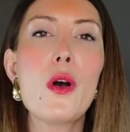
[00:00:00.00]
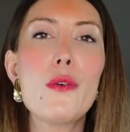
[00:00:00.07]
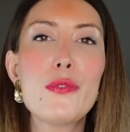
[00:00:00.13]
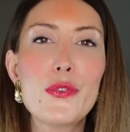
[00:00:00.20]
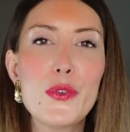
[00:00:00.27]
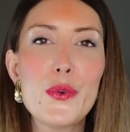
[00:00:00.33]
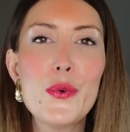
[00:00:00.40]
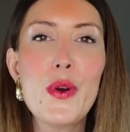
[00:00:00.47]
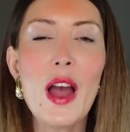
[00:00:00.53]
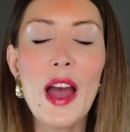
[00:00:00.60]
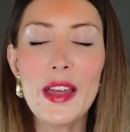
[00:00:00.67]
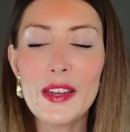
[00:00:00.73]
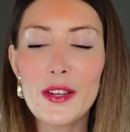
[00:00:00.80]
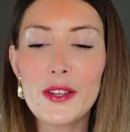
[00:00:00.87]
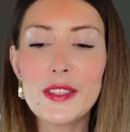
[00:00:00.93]
a few
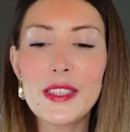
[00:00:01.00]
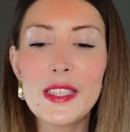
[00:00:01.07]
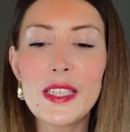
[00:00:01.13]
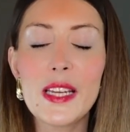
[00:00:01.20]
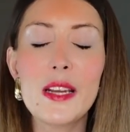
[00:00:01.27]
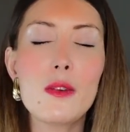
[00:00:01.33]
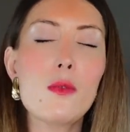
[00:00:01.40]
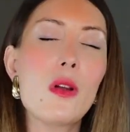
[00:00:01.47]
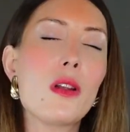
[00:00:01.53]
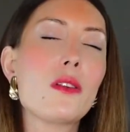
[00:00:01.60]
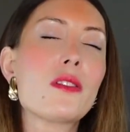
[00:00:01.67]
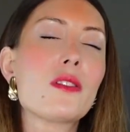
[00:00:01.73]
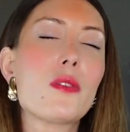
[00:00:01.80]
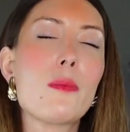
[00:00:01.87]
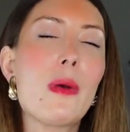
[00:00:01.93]
iconic and one
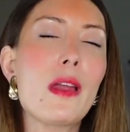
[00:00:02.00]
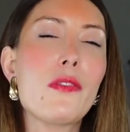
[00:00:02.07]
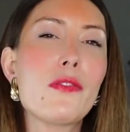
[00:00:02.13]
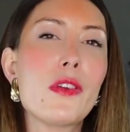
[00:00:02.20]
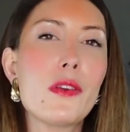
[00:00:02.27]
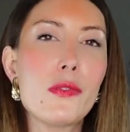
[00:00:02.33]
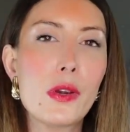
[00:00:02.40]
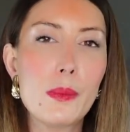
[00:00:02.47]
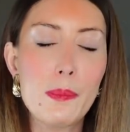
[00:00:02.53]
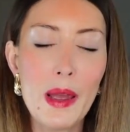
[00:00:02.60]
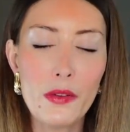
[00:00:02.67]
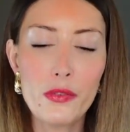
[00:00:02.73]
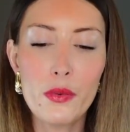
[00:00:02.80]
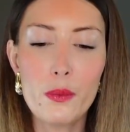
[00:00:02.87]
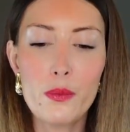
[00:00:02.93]
also my favorite
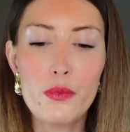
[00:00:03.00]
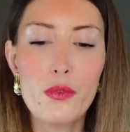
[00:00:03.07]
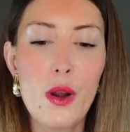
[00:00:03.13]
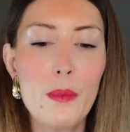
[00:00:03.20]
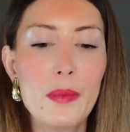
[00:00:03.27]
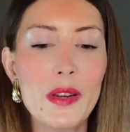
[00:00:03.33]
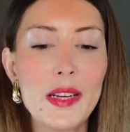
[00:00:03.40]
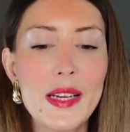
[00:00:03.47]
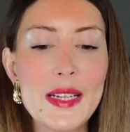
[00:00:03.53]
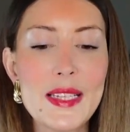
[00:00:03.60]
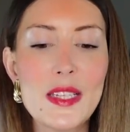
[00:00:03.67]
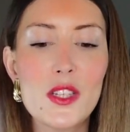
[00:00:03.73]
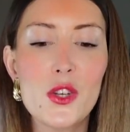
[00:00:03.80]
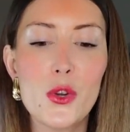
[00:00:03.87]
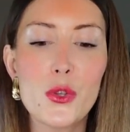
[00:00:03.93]
perfume from
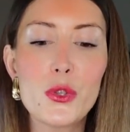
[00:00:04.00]
Christian